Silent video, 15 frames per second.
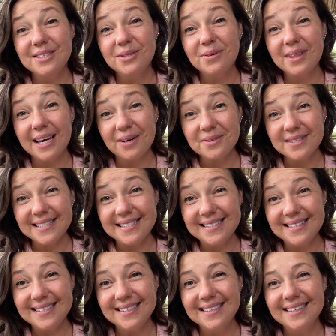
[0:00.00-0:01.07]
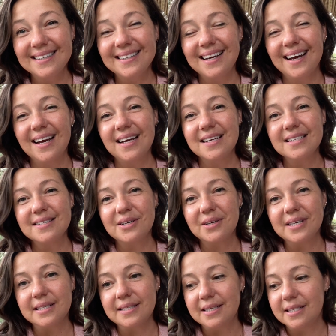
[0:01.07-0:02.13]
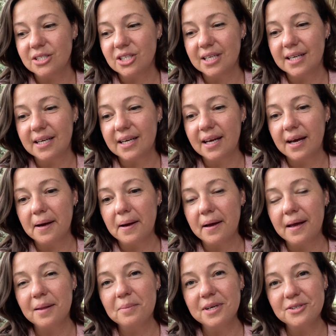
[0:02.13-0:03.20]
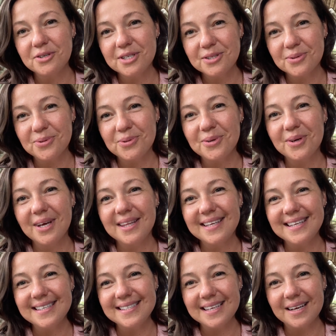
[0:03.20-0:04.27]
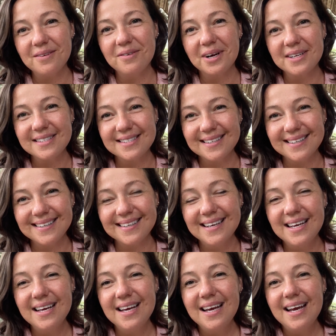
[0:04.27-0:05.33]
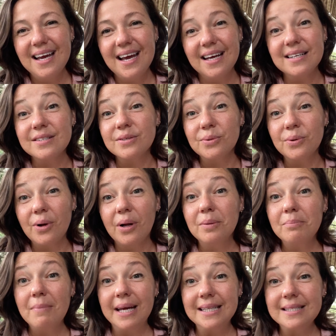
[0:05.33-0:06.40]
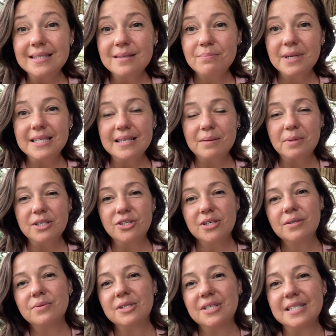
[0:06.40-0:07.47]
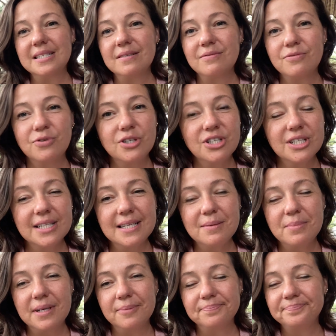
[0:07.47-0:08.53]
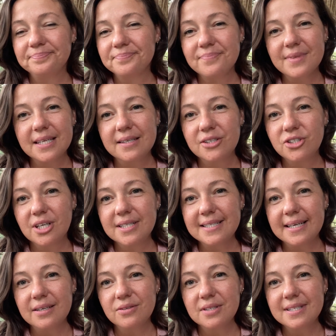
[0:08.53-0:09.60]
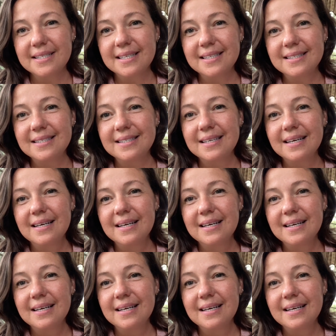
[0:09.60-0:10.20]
2000. I started teaching elementary school on the east side of Austin at a school called Metz Elementary, which has unfortunately been shut down since.